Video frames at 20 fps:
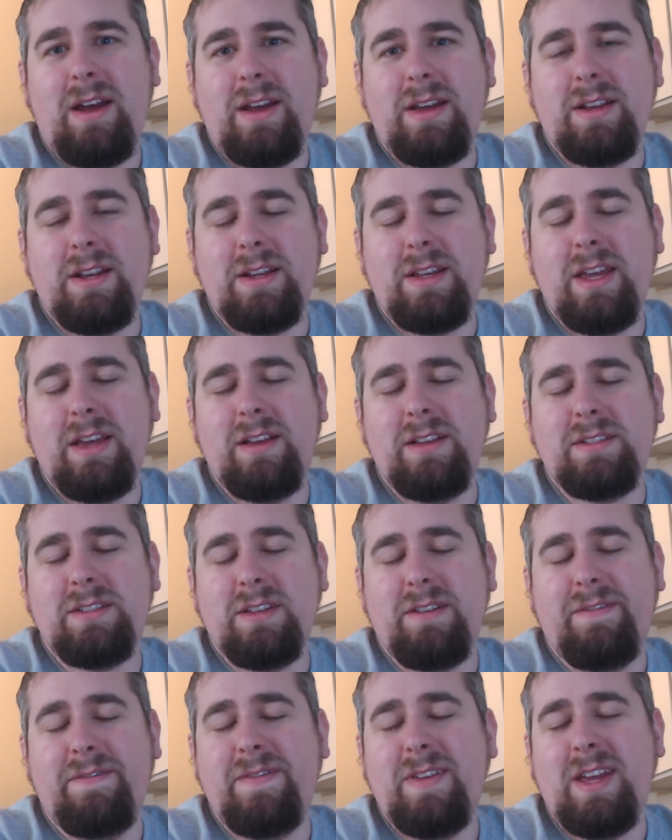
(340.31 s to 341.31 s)
it is
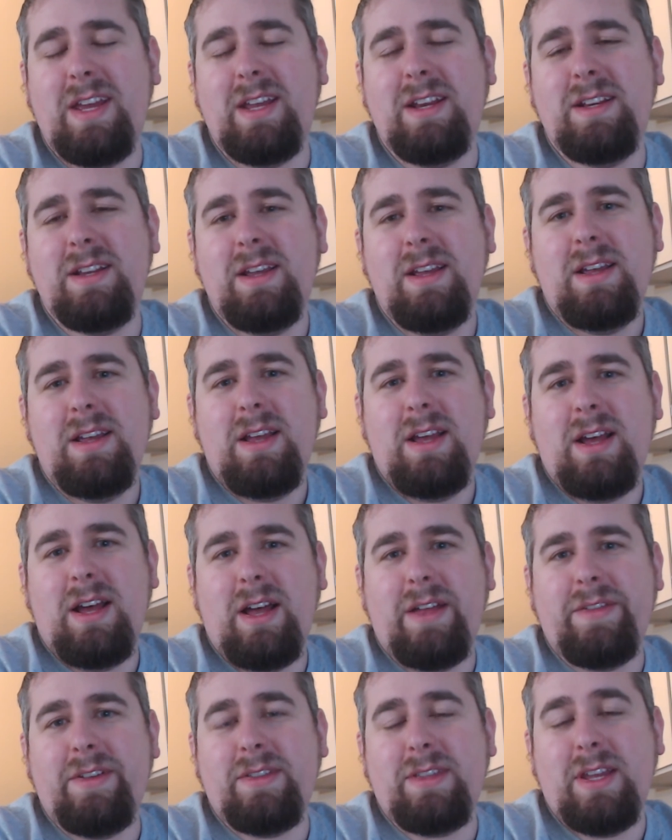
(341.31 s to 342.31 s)
a feat uh,
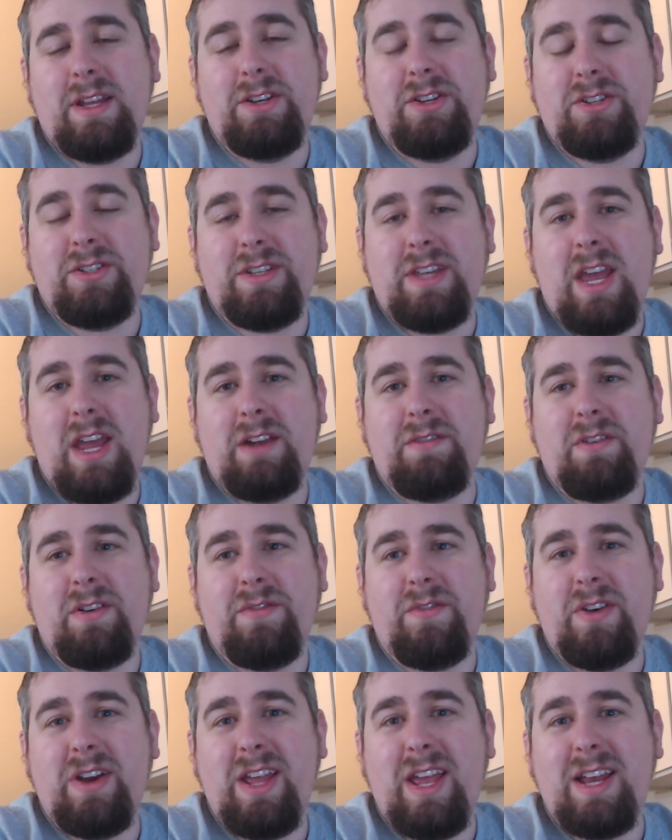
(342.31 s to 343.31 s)
that they just gain for
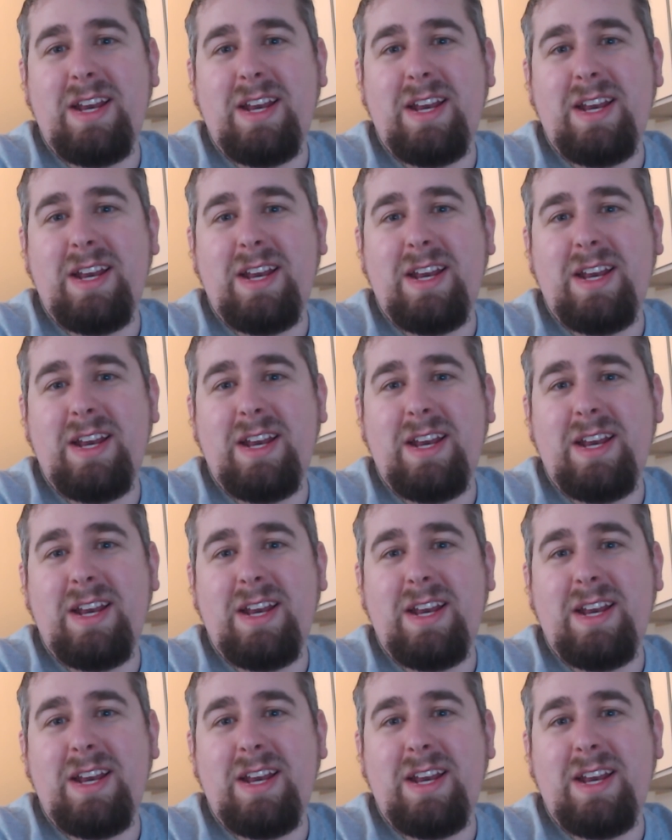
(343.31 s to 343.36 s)
free.